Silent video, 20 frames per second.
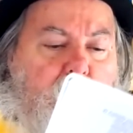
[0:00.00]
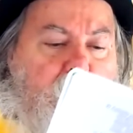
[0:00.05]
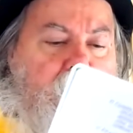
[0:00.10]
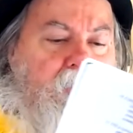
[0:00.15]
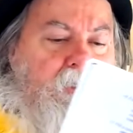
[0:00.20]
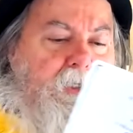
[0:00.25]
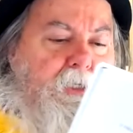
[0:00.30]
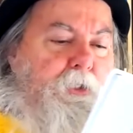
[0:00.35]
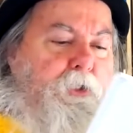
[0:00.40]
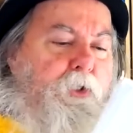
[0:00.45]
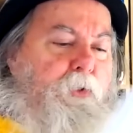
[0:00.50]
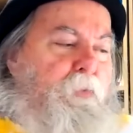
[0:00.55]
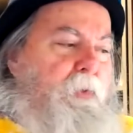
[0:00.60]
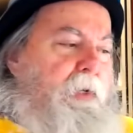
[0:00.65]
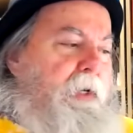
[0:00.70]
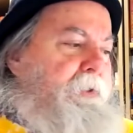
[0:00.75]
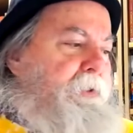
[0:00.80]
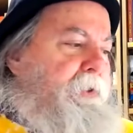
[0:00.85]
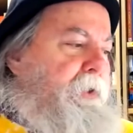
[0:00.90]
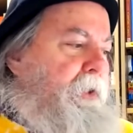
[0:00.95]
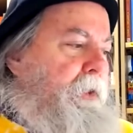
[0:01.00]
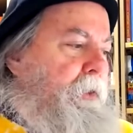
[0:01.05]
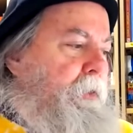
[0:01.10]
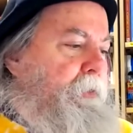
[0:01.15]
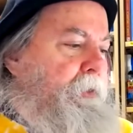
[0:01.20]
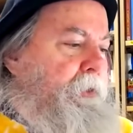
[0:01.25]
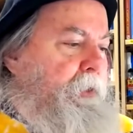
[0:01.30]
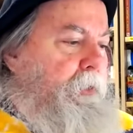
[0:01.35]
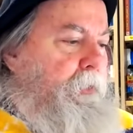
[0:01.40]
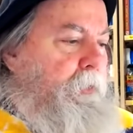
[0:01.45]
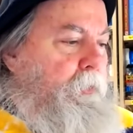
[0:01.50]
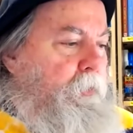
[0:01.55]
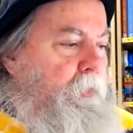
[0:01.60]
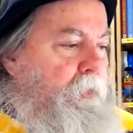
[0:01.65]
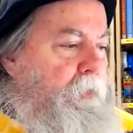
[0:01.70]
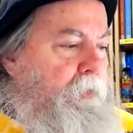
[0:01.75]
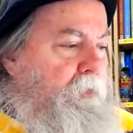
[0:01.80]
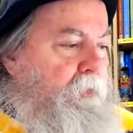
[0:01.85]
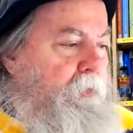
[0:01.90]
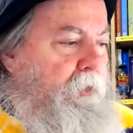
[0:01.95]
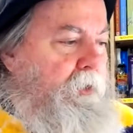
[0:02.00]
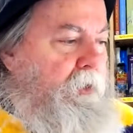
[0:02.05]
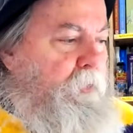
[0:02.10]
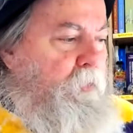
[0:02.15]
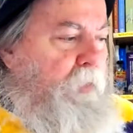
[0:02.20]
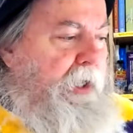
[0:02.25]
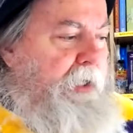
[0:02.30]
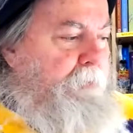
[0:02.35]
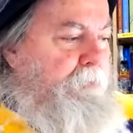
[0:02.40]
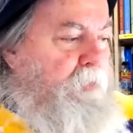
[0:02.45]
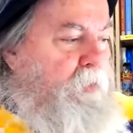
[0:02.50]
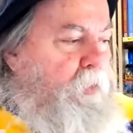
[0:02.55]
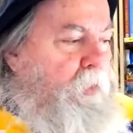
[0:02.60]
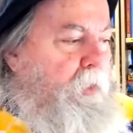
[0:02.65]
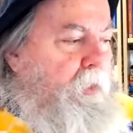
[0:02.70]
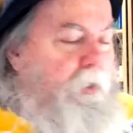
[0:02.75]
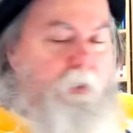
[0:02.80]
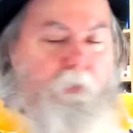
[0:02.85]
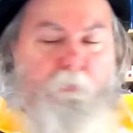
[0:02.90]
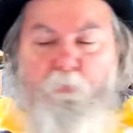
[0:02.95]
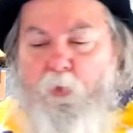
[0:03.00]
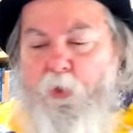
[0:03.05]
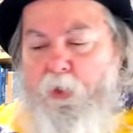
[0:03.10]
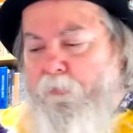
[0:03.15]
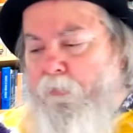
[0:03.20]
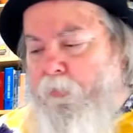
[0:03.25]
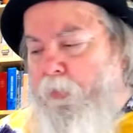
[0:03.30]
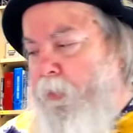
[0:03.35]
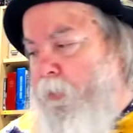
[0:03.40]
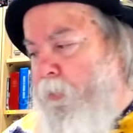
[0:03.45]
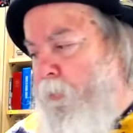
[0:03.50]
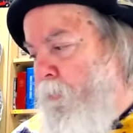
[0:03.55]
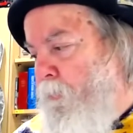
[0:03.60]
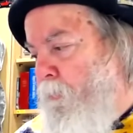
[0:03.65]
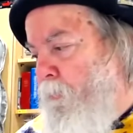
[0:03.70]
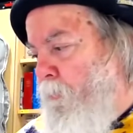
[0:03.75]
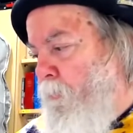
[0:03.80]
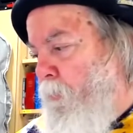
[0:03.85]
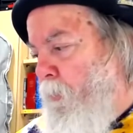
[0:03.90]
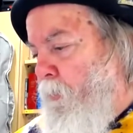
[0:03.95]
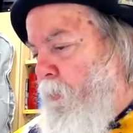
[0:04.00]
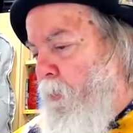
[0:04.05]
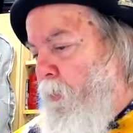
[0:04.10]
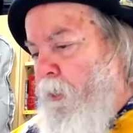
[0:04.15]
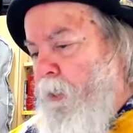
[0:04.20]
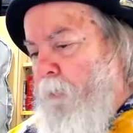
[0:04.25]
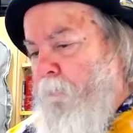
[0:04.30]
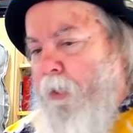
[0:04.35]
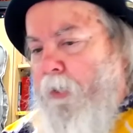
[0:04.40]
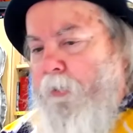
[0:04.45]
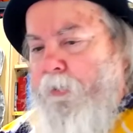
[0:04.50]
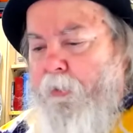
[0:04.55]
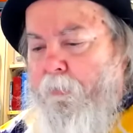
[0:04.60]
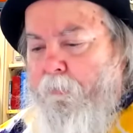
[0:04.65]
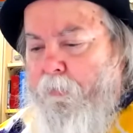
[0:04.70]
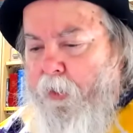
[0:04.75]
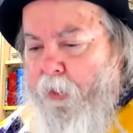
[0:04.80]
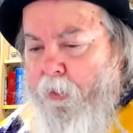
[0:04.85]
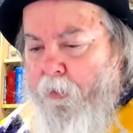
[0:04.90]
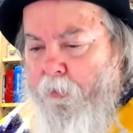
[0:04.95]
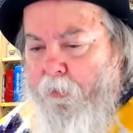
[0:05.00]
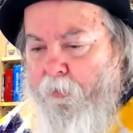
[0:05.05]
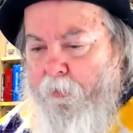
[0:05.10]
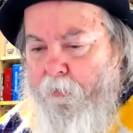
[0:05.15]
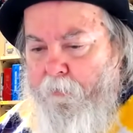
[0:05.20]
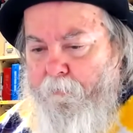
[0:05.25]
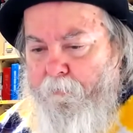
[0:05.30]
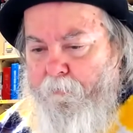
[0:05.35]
Now, I do want to go to the whiteboard briefly to talk about some things.